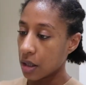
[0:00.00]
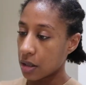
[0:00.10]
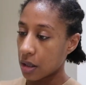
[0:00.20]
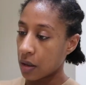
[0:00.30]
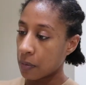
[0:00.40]

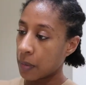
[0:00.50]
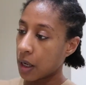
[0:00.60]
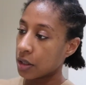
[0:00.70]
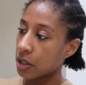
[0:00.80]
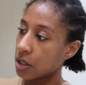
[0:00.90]
So
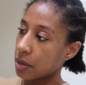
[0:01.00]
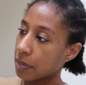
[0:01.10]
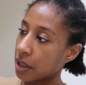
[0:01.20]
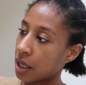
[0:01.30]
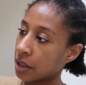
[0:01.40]
I just
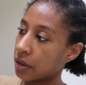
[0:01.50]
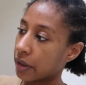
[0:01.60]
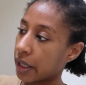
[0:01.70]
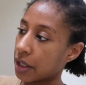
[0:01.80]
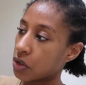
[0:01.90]
applied the
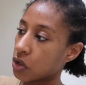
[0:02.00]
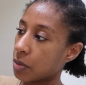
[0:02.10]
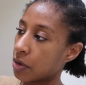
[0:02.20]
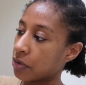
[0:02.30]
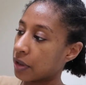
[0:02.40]
Kate
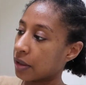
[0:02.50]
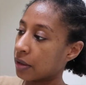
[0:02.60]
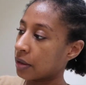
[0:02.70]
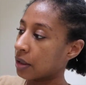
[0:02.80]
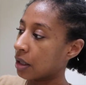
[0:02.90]

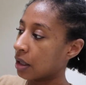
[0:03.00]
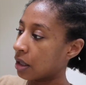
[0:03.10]
Somerville